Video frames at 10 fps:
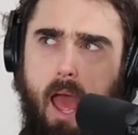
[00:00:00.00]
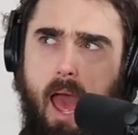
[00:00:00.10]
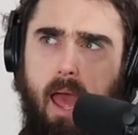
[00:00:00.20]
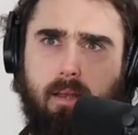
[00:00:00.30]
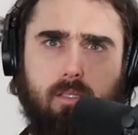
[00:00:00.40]

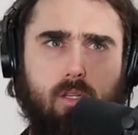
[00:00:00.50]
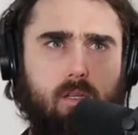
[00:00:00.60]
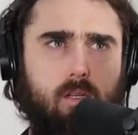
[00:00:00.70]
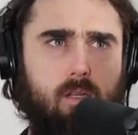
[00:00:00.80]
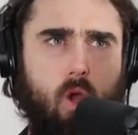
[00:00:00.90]
and
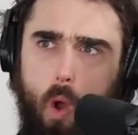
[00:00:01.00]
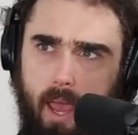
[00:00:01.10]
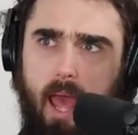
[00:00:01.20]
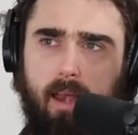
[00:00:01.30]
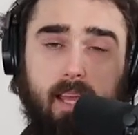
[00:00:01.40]

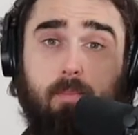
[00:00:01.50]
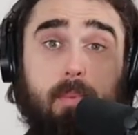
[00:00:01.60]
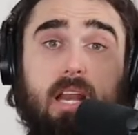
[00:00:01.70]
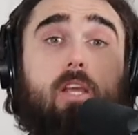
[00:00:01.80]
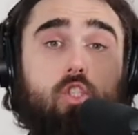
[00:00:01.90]
going, and it
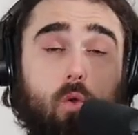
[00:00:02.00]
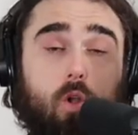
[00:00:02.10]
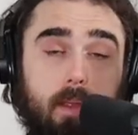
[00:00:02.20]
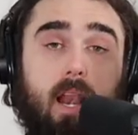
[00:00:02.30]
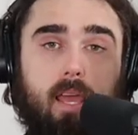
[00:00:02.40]
would be like, do you know what
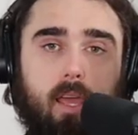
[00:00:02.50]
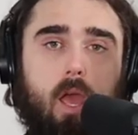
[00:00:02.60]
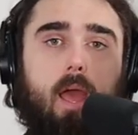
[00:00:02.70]
it'd be like?